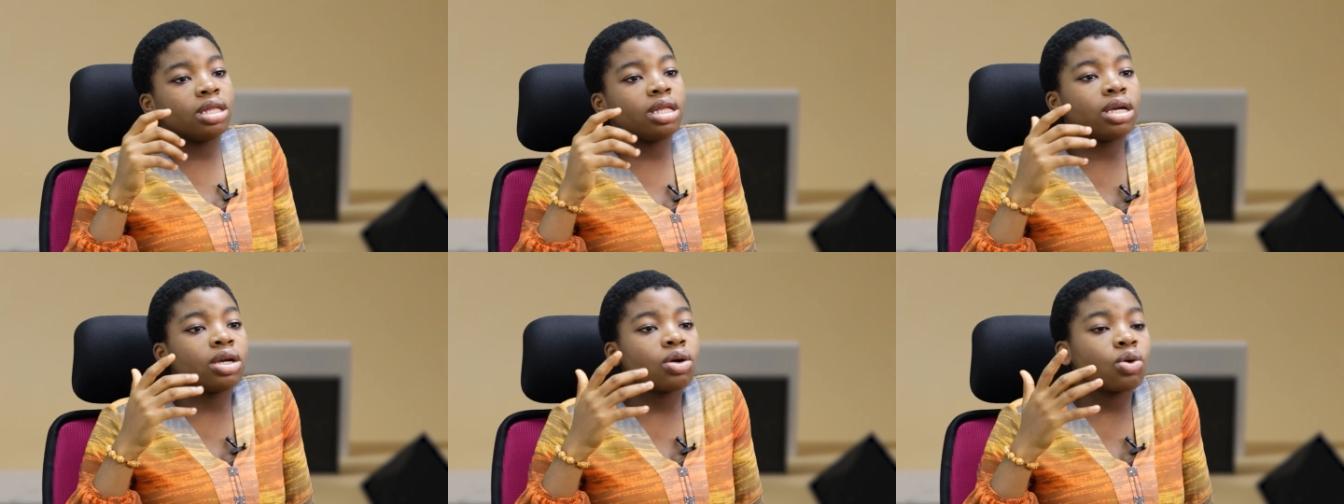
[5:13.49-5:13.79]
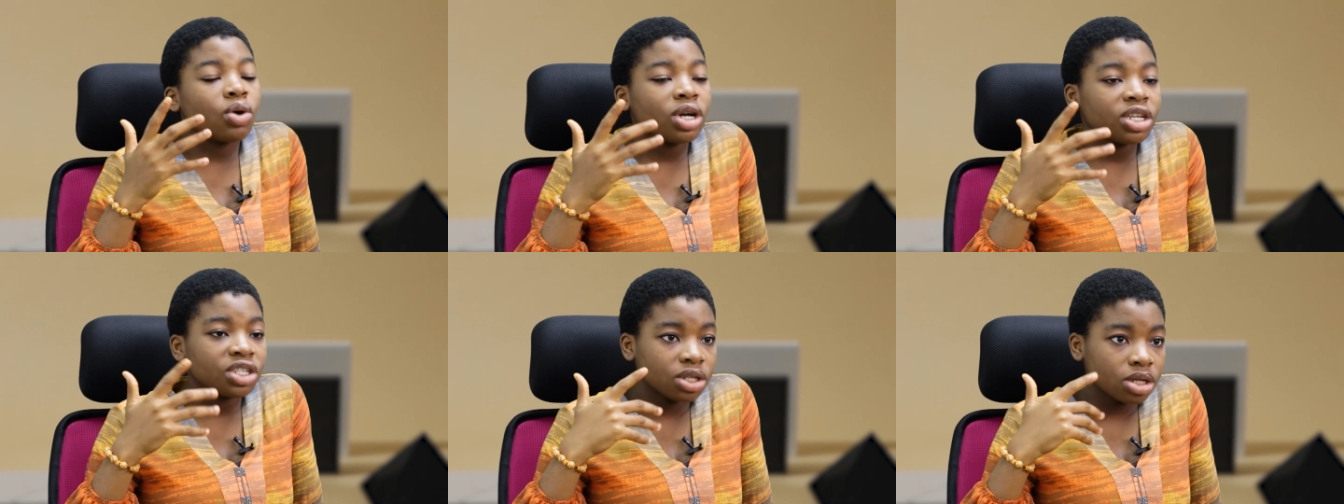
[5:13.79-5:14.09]

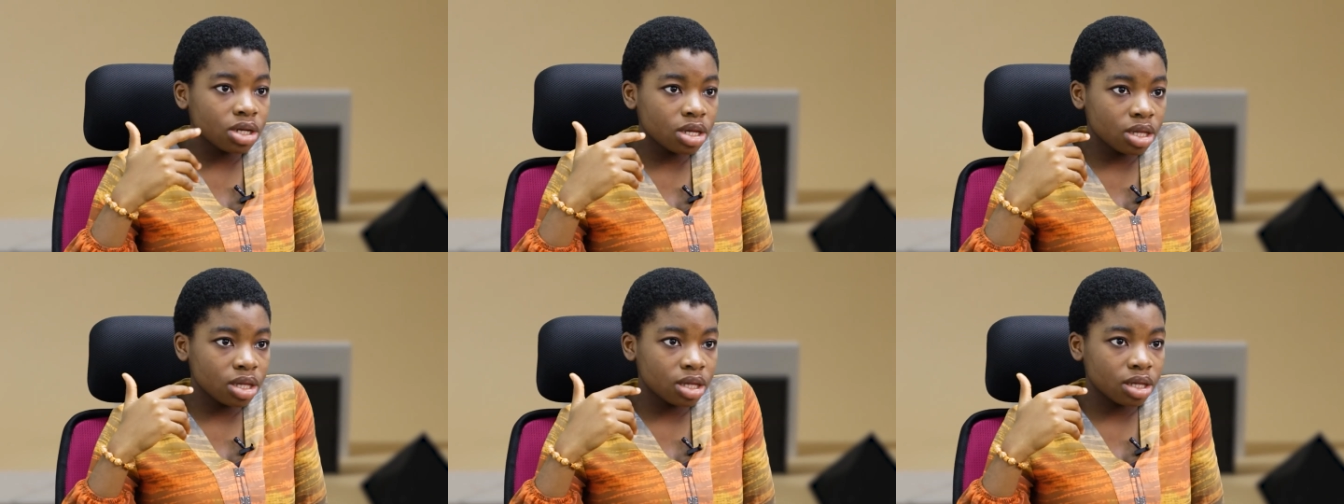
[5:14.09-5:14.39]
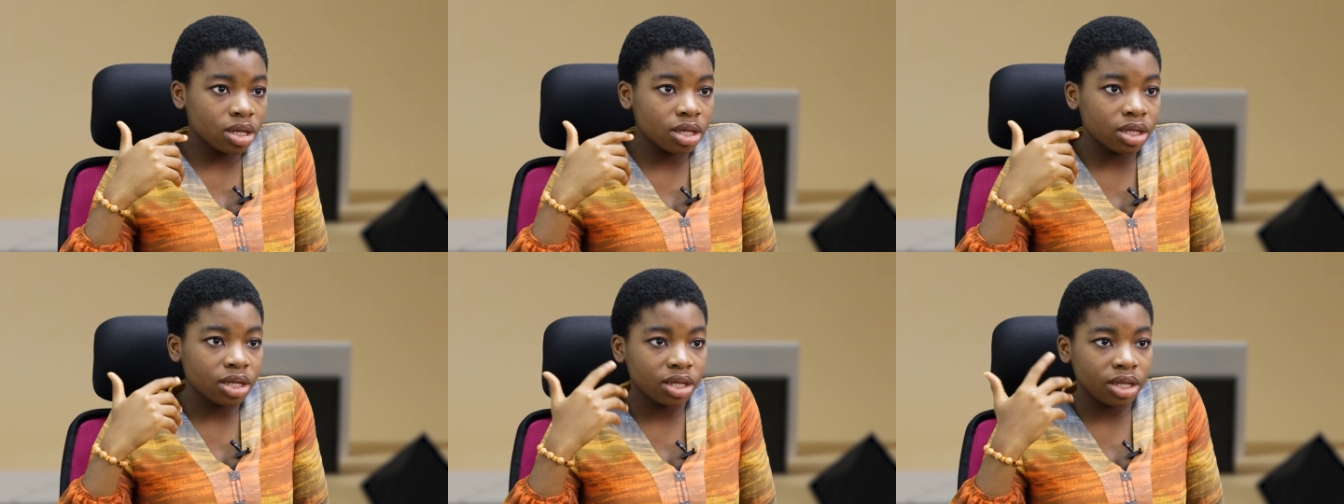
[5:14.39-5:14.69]
the
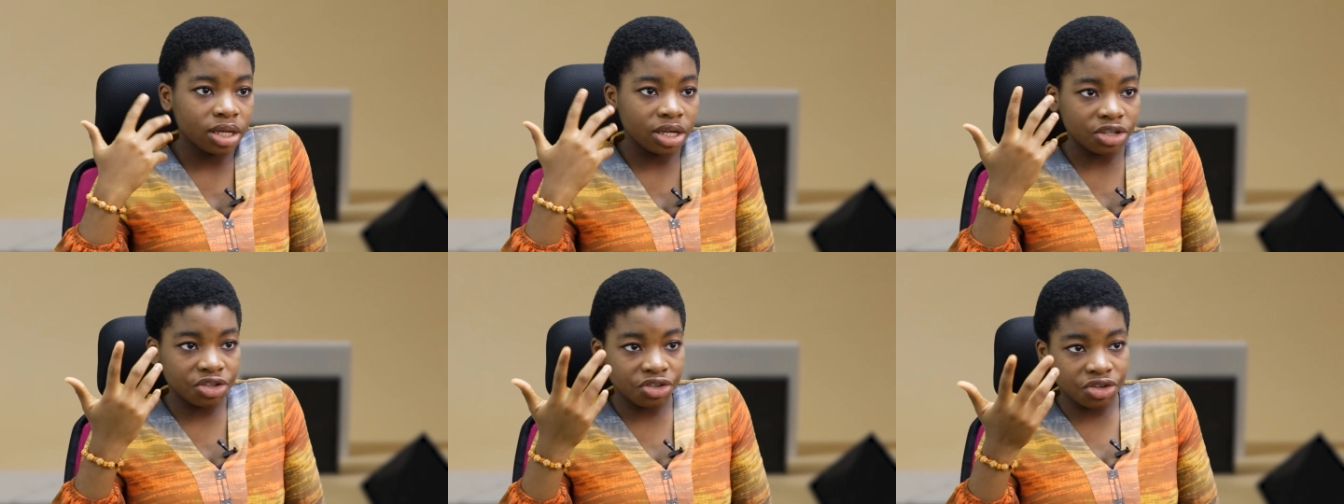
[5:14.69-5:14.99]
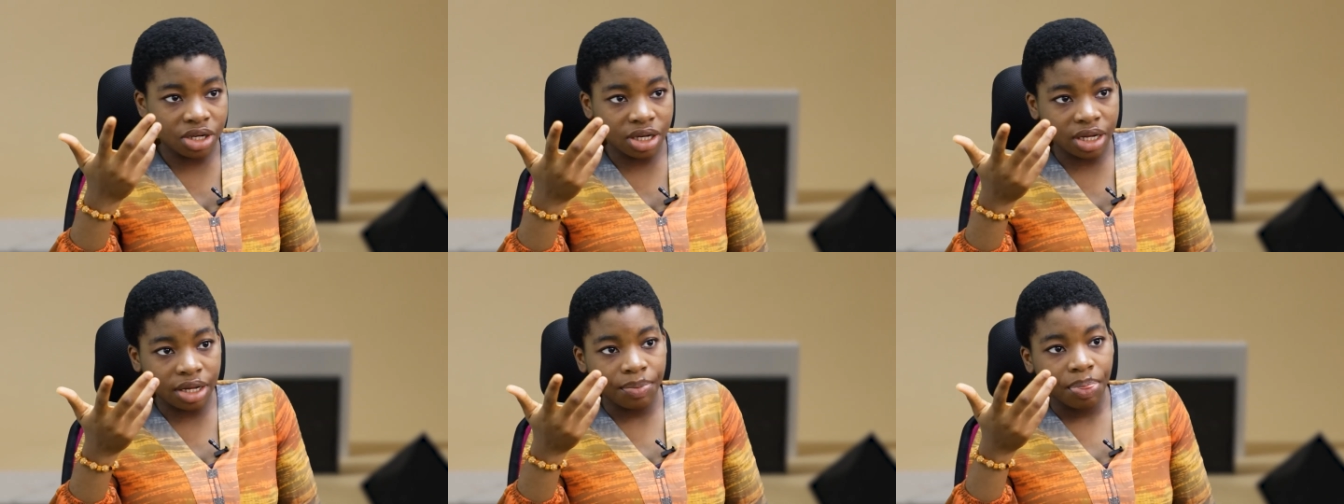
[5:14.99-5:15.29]
questions in the
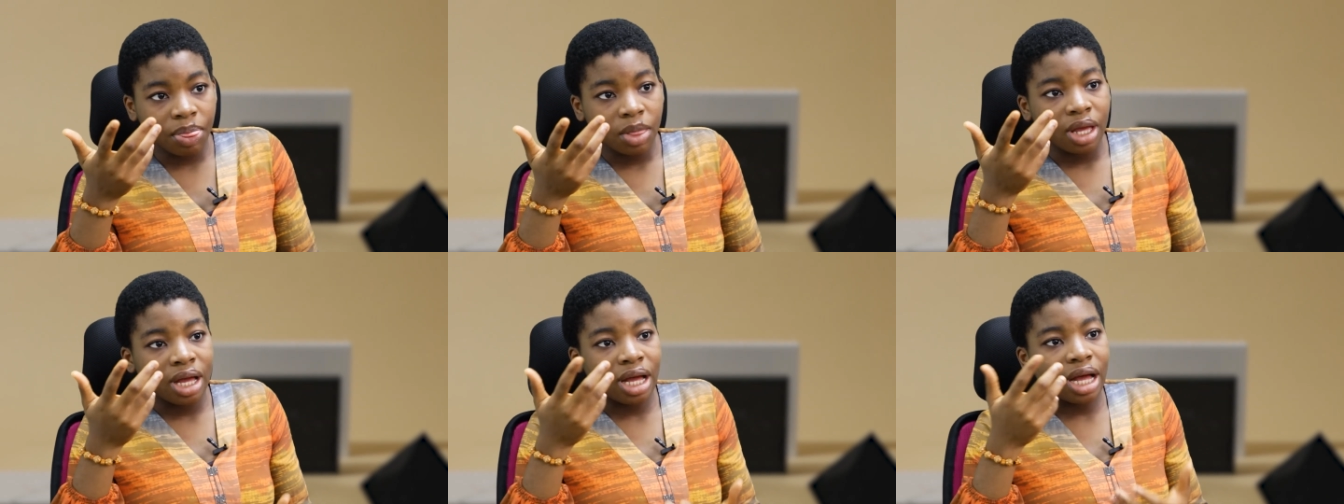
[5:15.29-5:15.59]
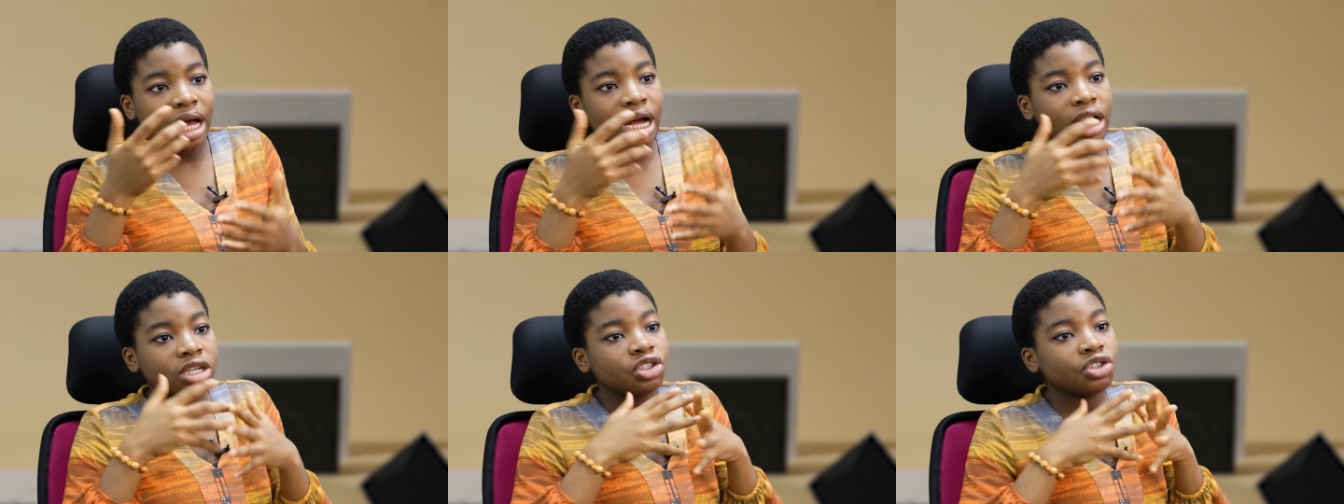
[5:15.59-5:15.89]
TestDriller app
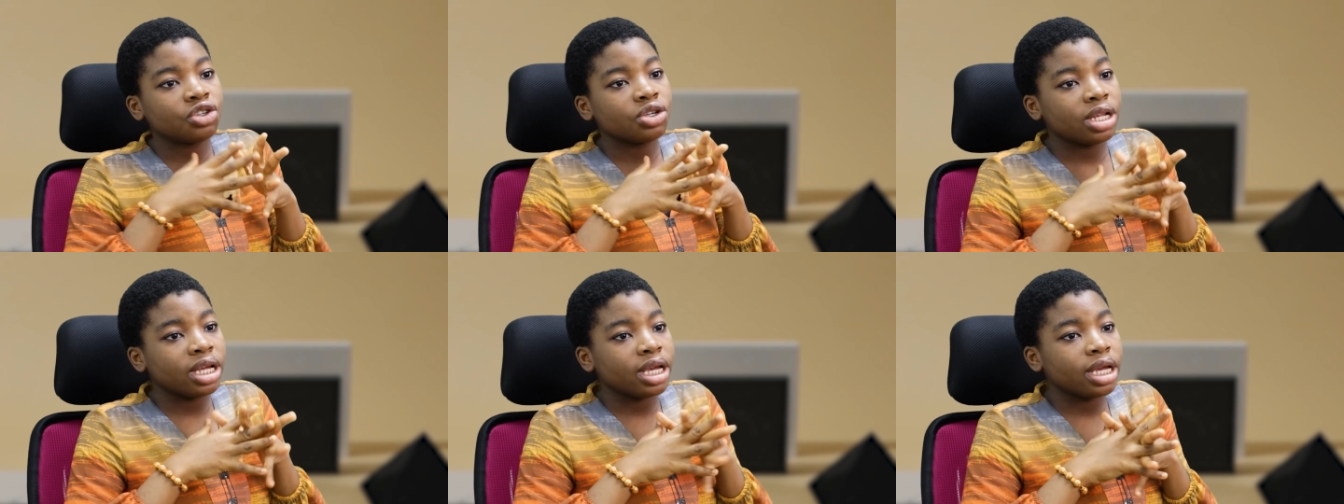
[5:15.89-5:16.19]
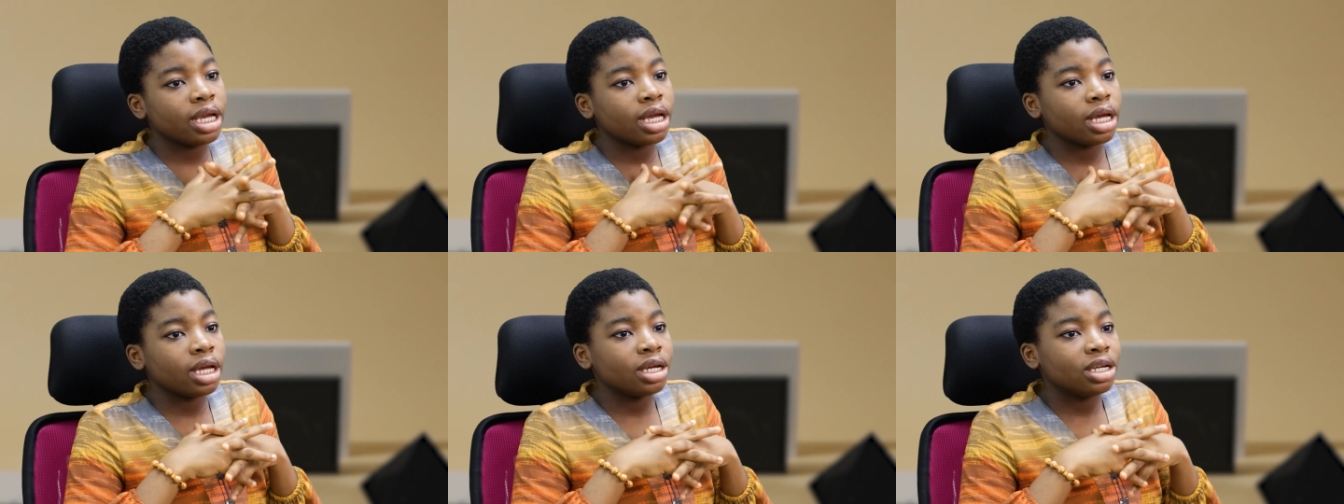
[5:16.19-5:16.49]

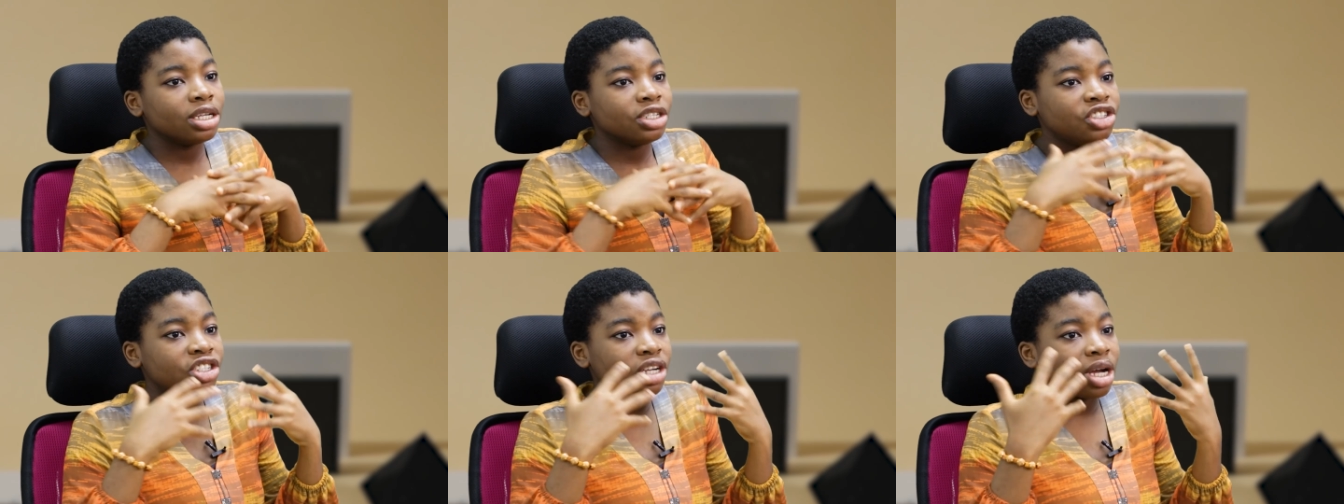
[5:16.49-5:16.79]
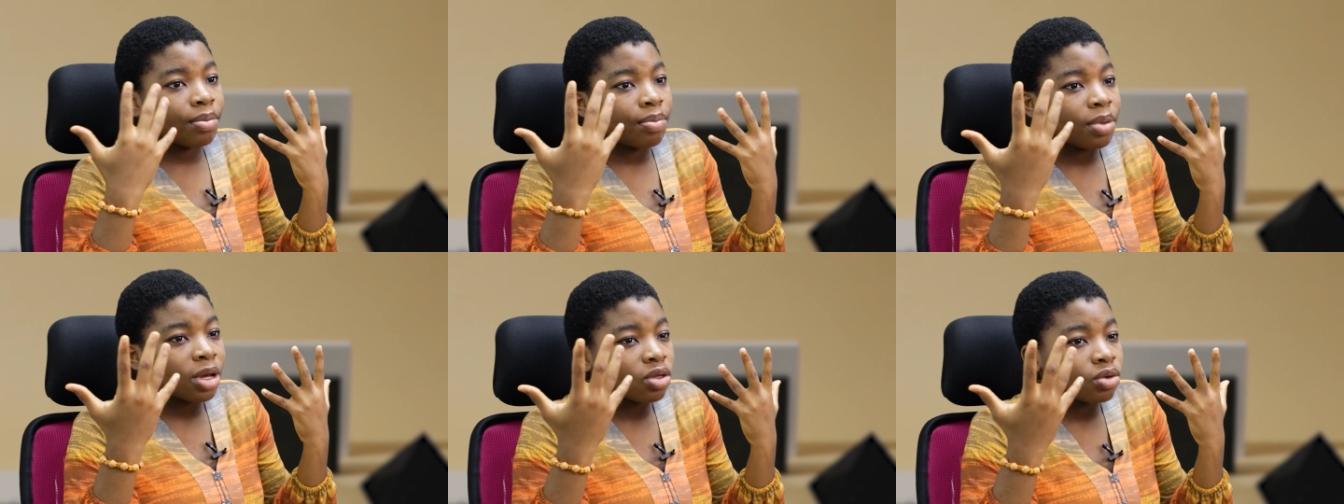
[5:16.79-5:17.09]
actually
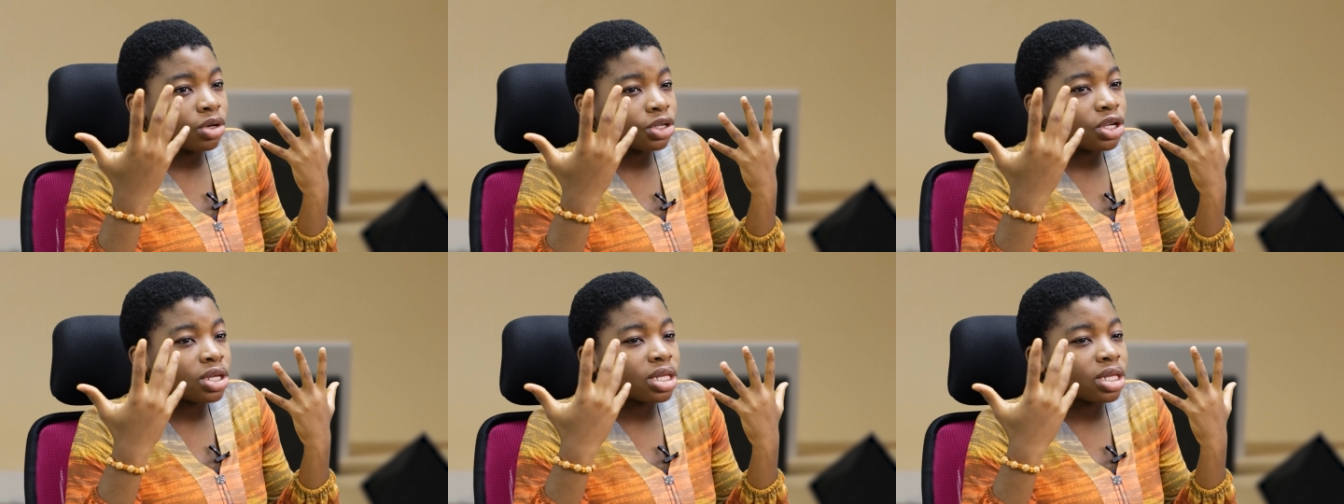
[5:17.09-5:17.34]
JAMB past